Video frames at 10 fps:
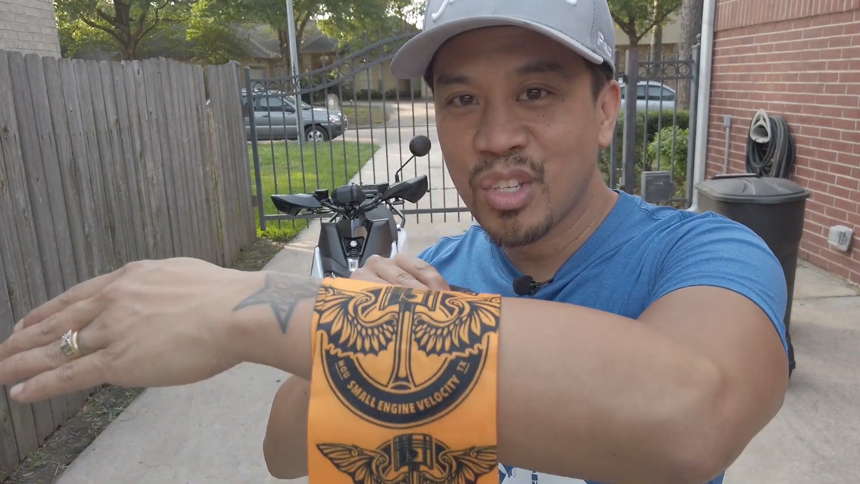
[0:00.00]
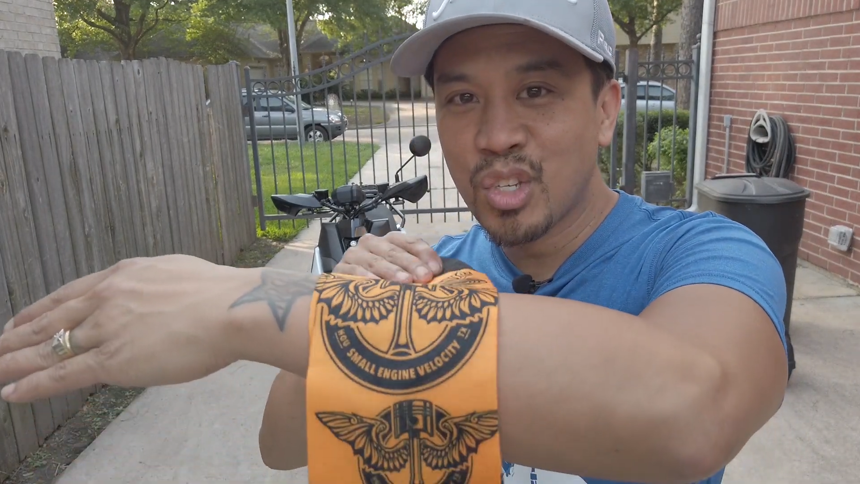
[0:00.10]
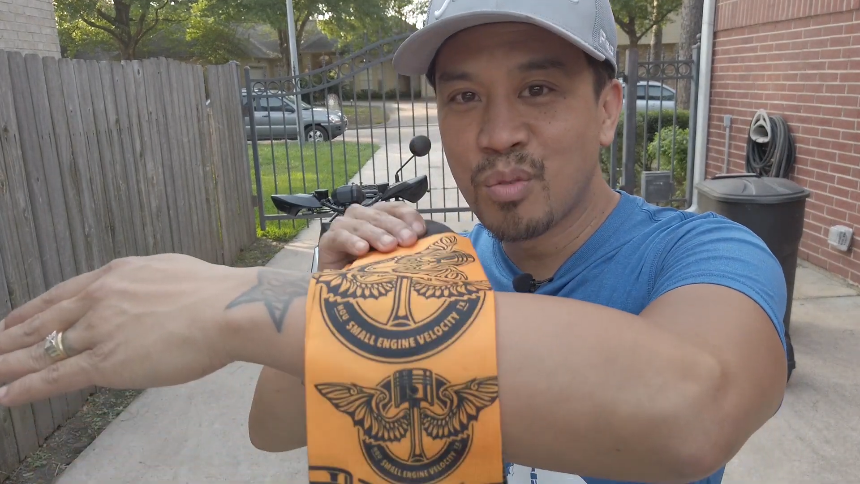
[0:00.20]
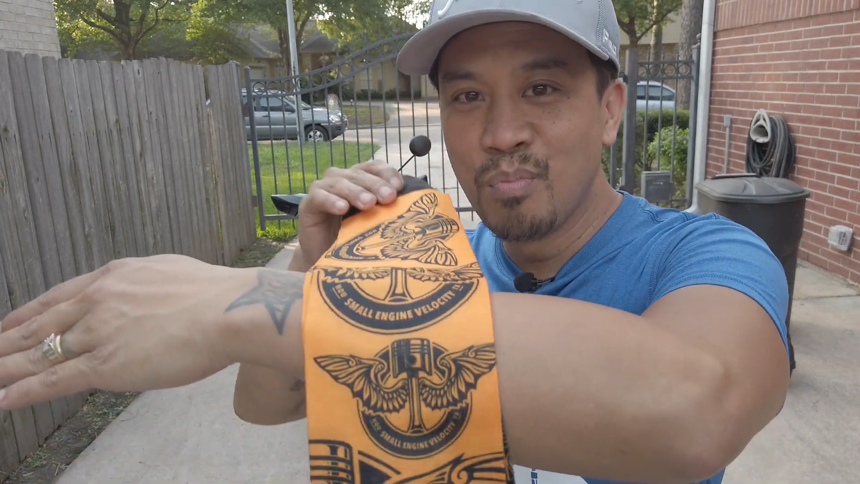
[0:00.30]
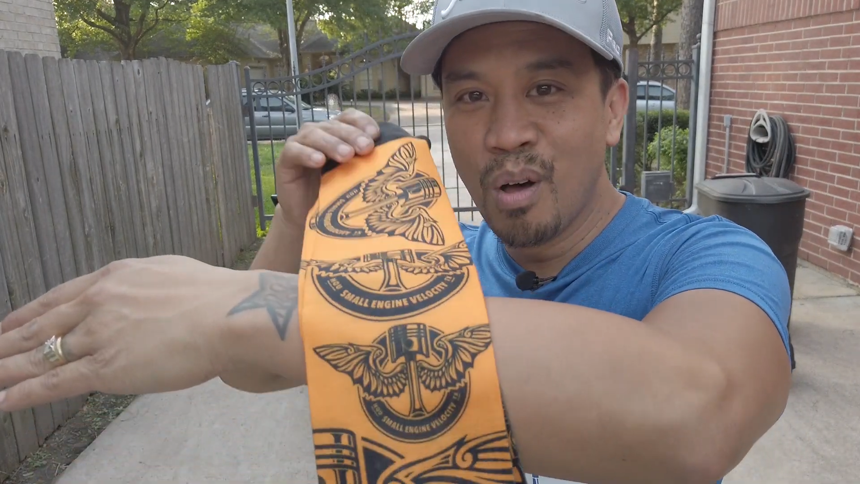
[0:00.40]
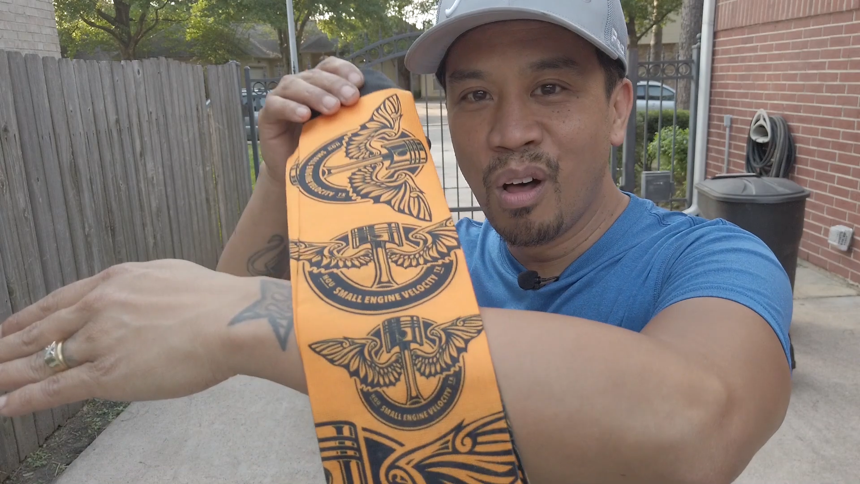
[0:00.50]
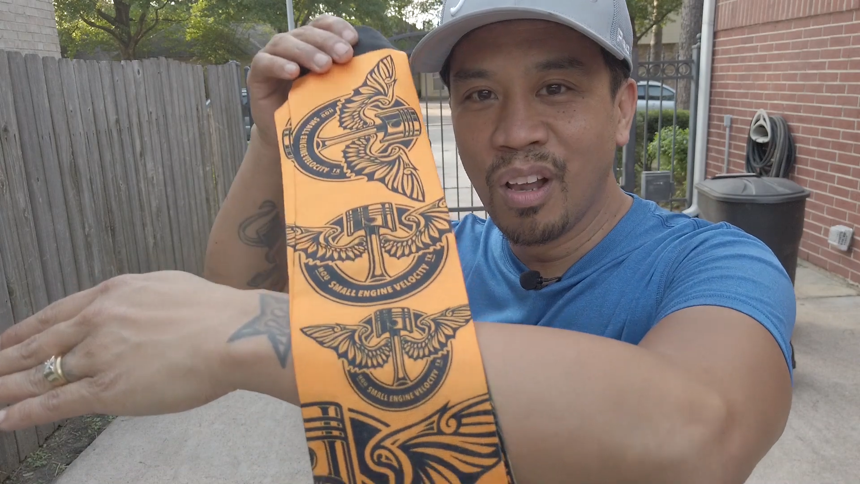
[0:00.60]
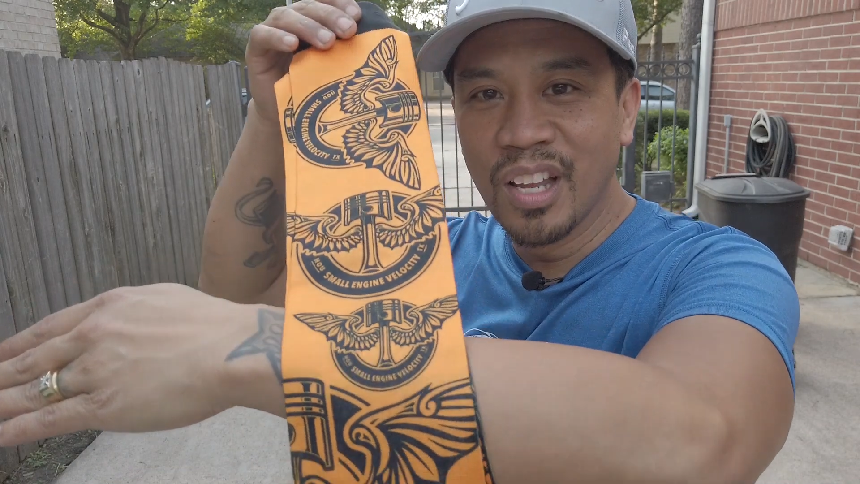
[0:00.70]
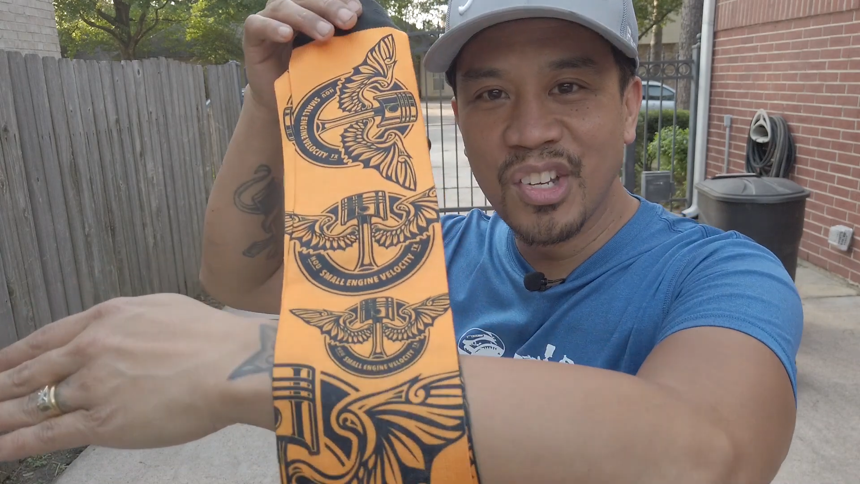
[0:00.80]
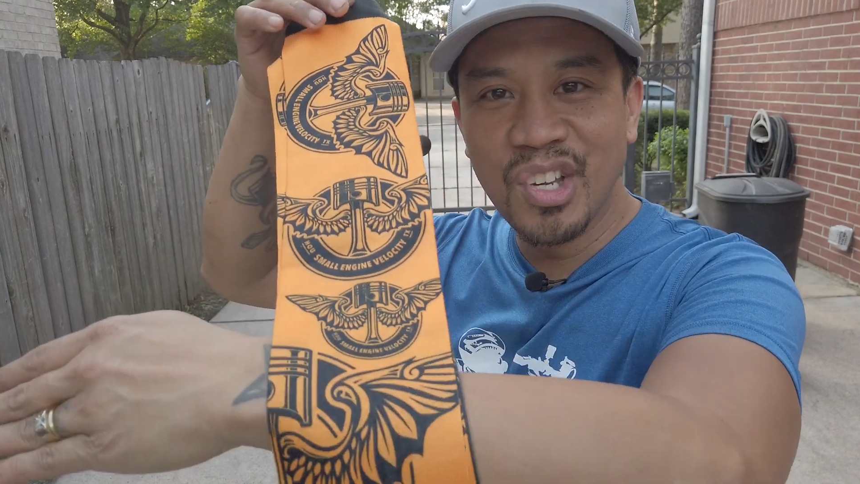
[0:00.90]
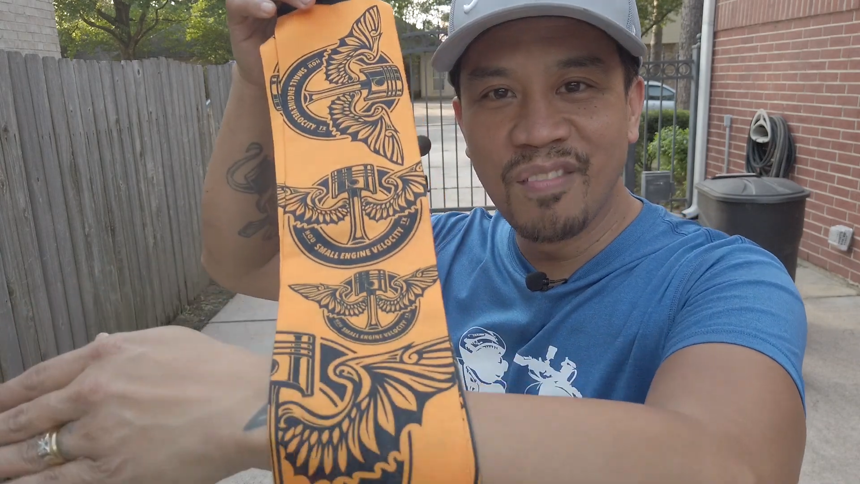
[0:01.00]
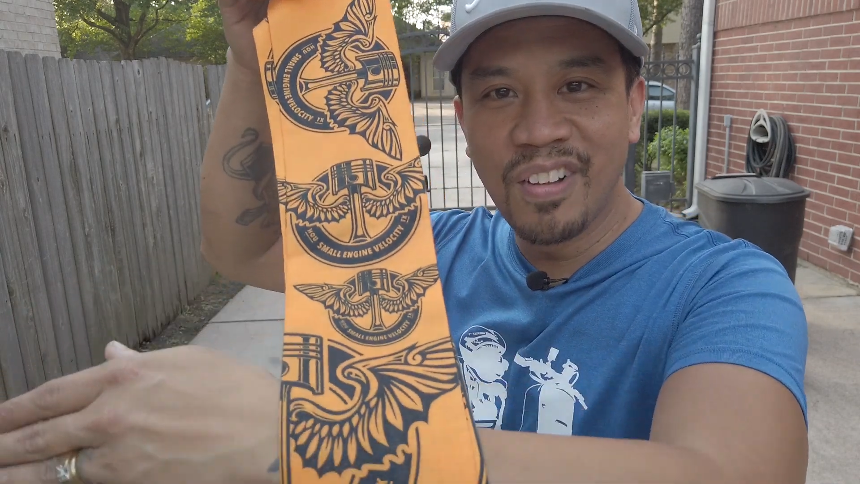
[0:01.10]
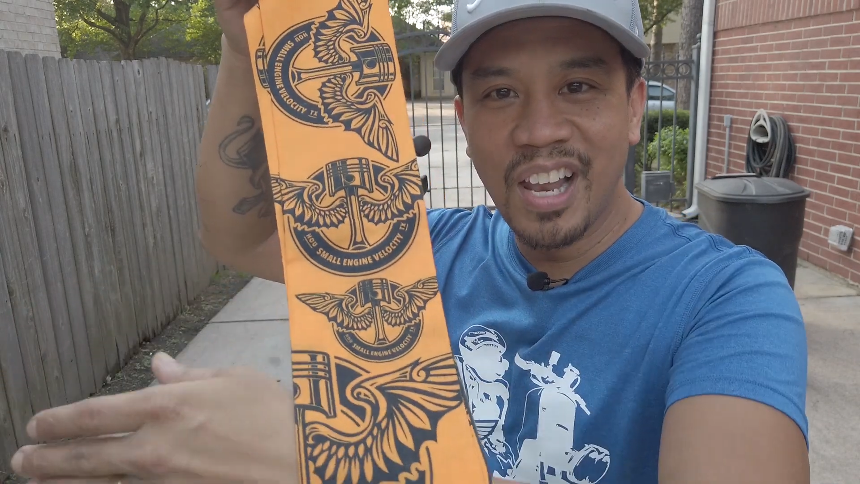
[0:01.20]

small engine